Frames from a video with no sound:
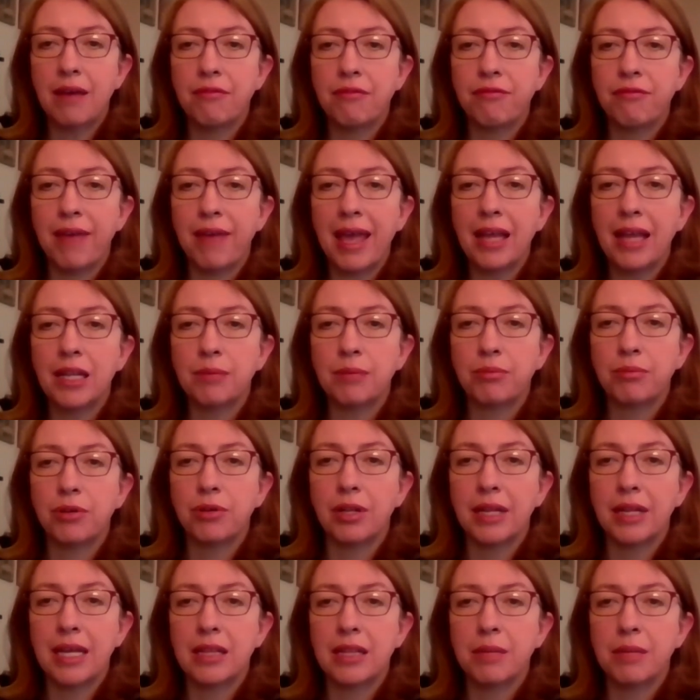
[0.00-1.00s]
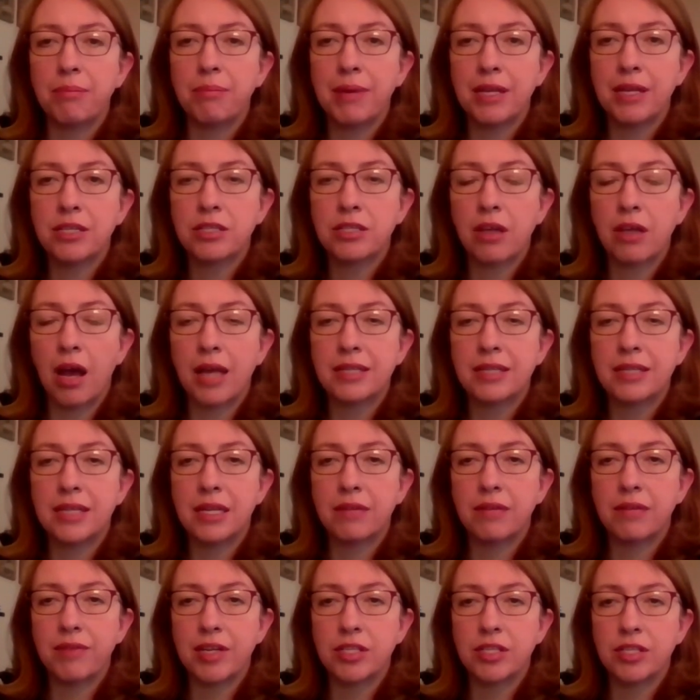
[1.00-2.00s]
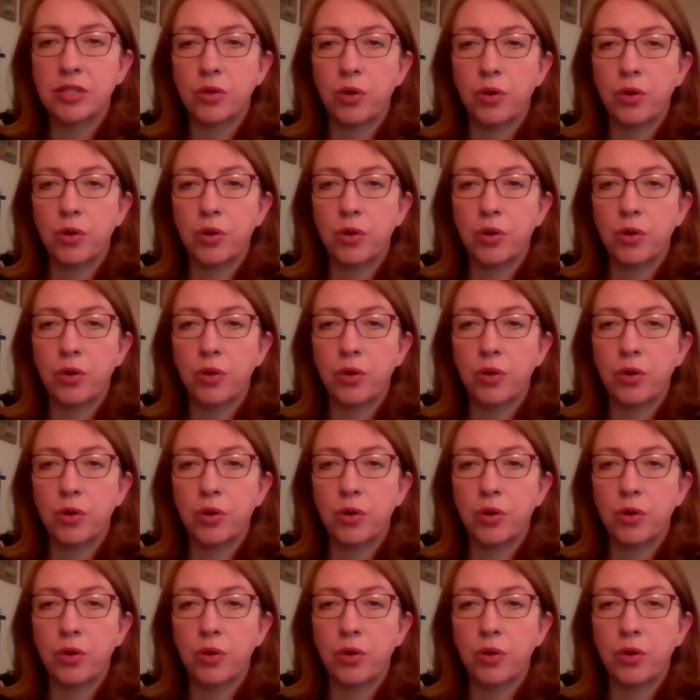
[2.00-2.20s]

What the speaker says: available in the pitch content of each